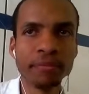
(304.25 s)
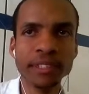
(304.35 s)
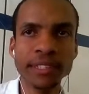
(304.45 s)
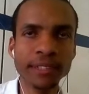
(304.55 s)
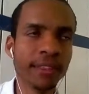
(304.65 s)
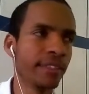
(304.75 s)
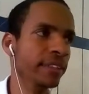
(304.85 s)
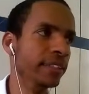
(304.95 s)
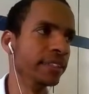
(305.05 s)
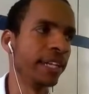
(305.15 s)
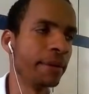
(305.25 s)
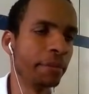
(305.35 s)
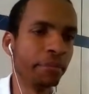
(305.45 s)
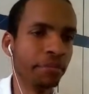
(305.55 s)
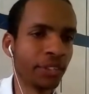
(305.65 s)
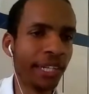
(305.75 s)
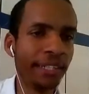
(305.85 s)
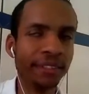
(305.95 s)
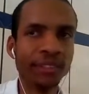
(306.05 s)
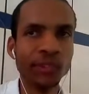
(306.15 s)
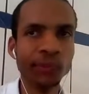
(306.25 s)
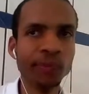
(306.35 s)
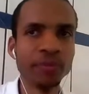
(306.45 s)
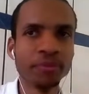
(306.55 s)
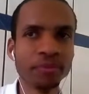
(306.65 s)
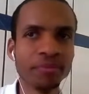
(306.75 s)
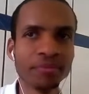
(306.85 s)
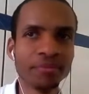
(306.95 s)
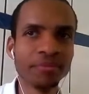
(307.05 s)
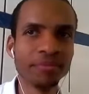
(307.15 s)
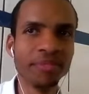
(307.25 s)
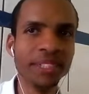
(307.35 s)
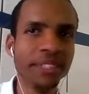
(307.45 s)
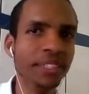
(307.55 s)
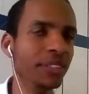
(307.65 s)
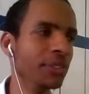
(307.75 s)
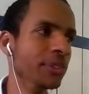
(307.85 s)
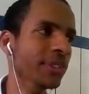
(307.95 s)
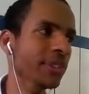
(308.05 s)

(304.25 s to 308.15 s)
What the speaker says: the third time I'm trying, so it needs to go